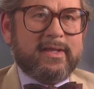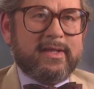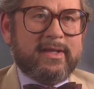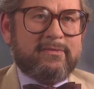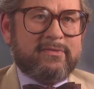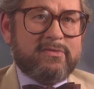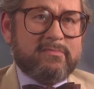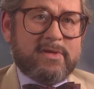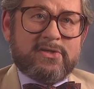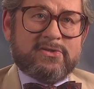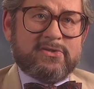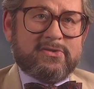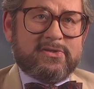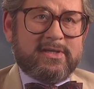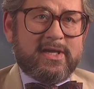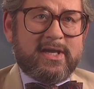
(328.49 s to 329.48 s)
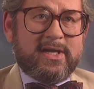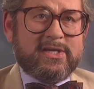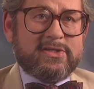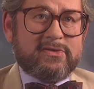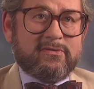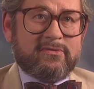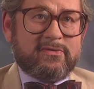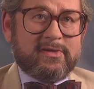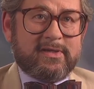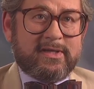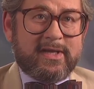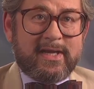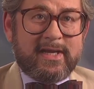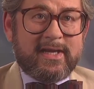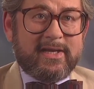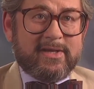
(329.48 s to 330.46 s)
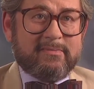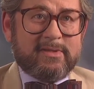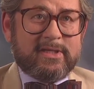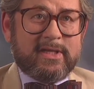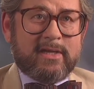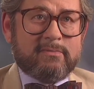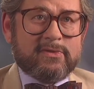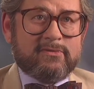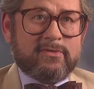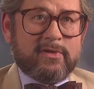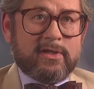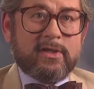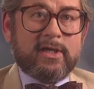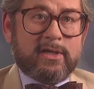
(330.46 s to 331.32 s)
if you measured the age of the helium in the atmosphere,